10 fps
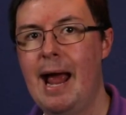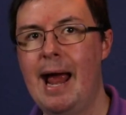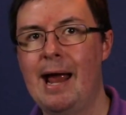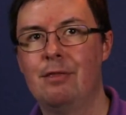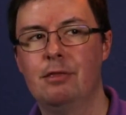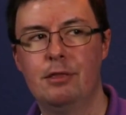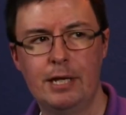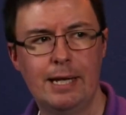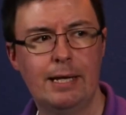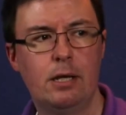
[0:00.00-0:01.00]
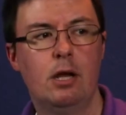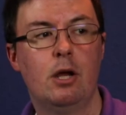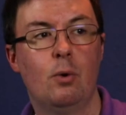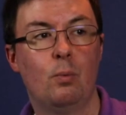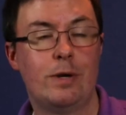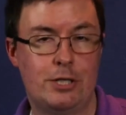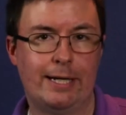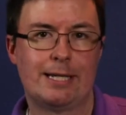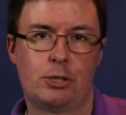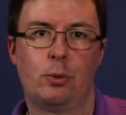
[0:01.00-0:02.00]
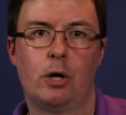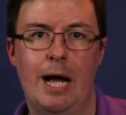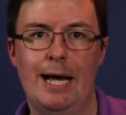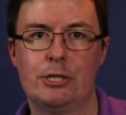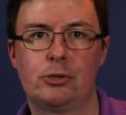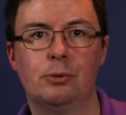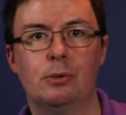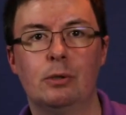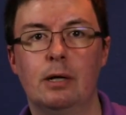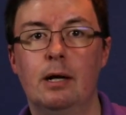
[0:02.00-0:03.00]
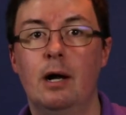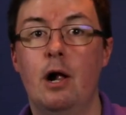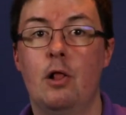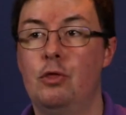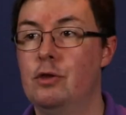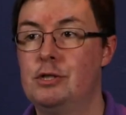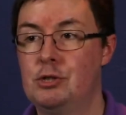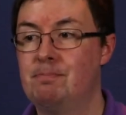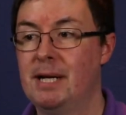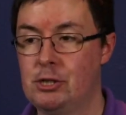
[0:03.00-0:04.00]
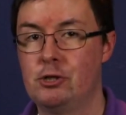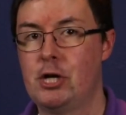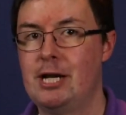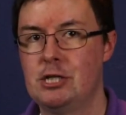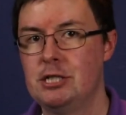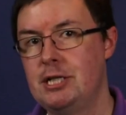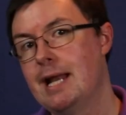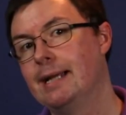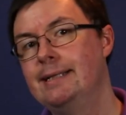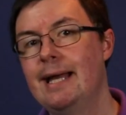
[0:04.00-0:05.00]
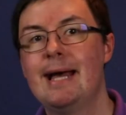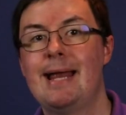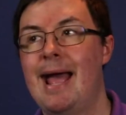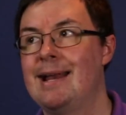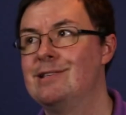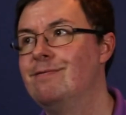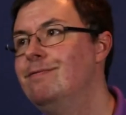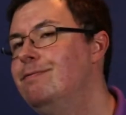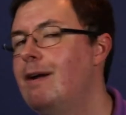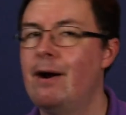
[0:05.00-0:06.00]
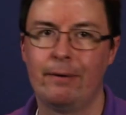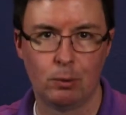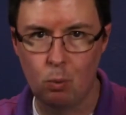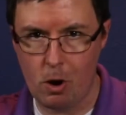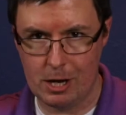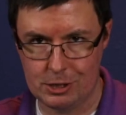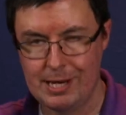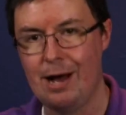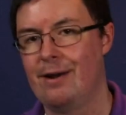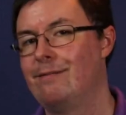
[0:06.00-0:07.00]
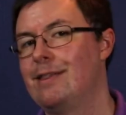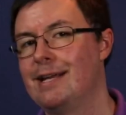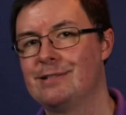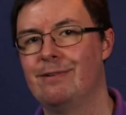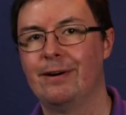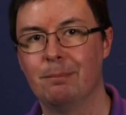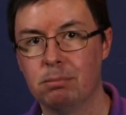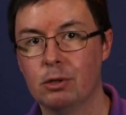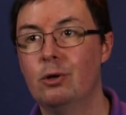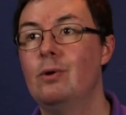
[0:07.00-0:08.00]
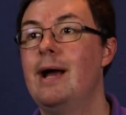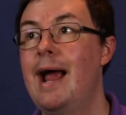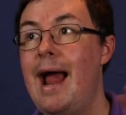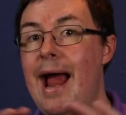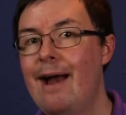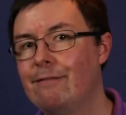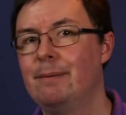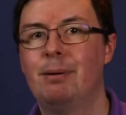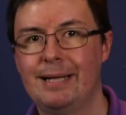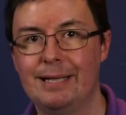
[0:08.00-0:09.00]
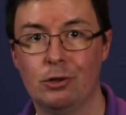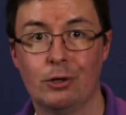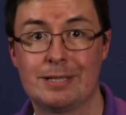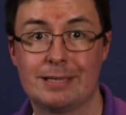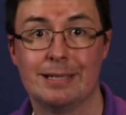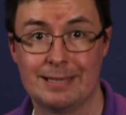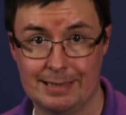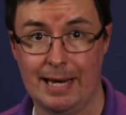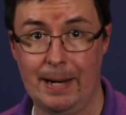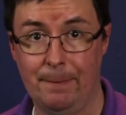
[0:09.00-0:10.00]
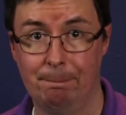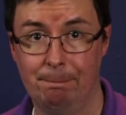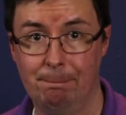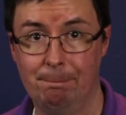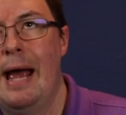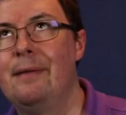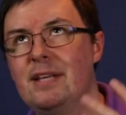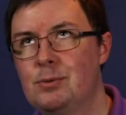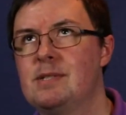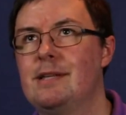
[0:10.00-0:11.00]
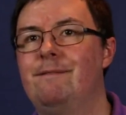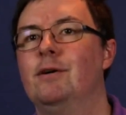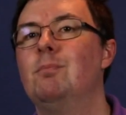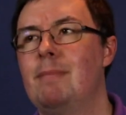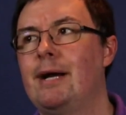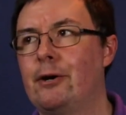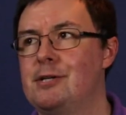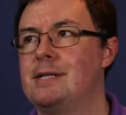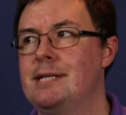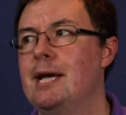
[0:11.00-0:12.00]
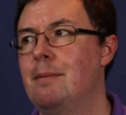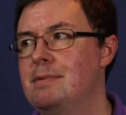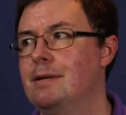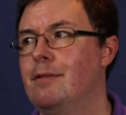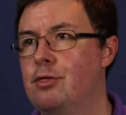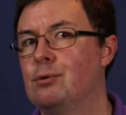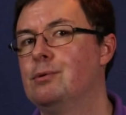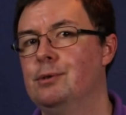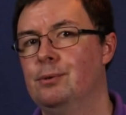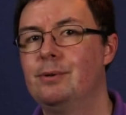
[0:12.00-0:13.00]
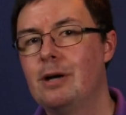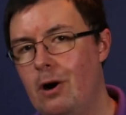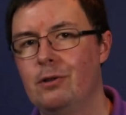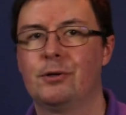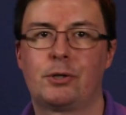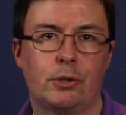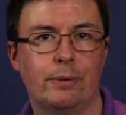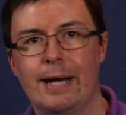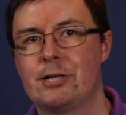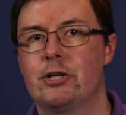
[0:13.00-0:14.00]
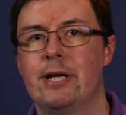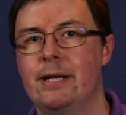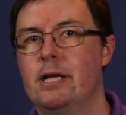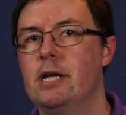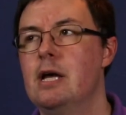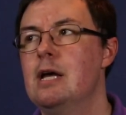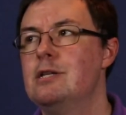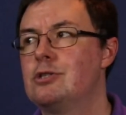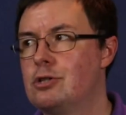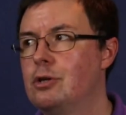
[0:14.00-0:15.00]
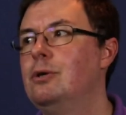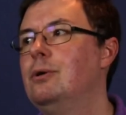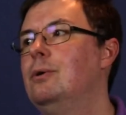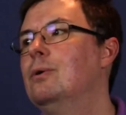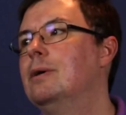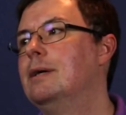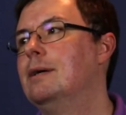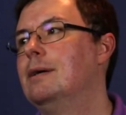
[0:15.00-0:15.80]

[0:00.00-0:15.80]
And then when she gets to her high school, the picture changes yet again, and it's very washed out. Everything's very blue. Everybody looks the same. And this was the filmmaker's attempt through color correction to